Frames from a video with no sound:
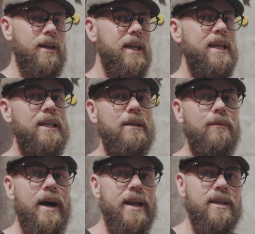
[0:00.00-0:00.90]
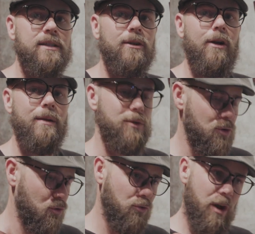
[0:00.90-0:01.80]
in my histogram,
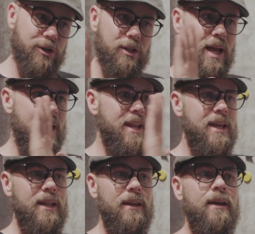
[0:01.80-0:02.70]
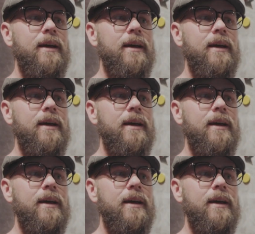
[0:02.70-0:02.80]
just crush that in,